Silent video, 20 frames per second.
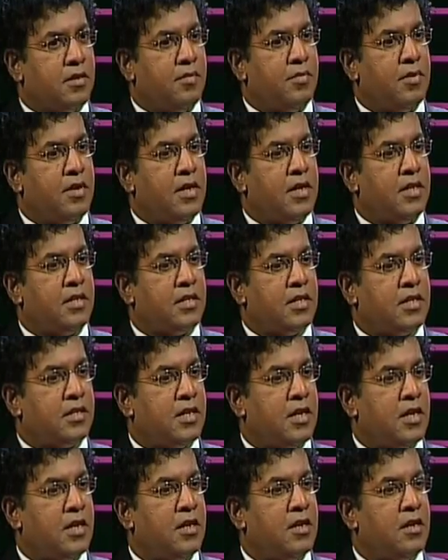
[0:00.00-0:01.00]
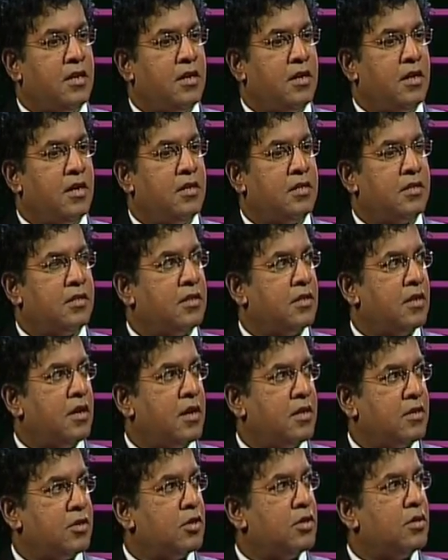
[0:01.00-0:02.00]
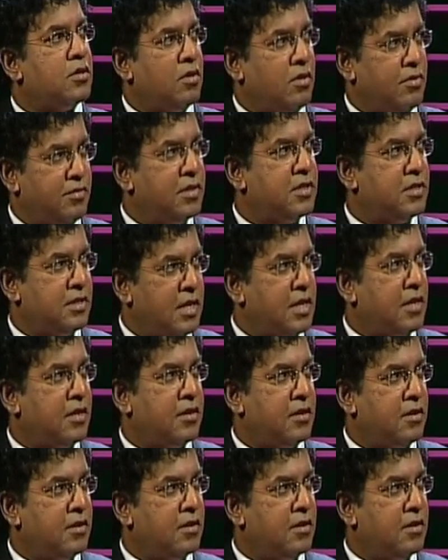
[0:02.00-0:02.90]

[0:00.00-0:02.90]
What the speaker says: remedies are taken against action of the state?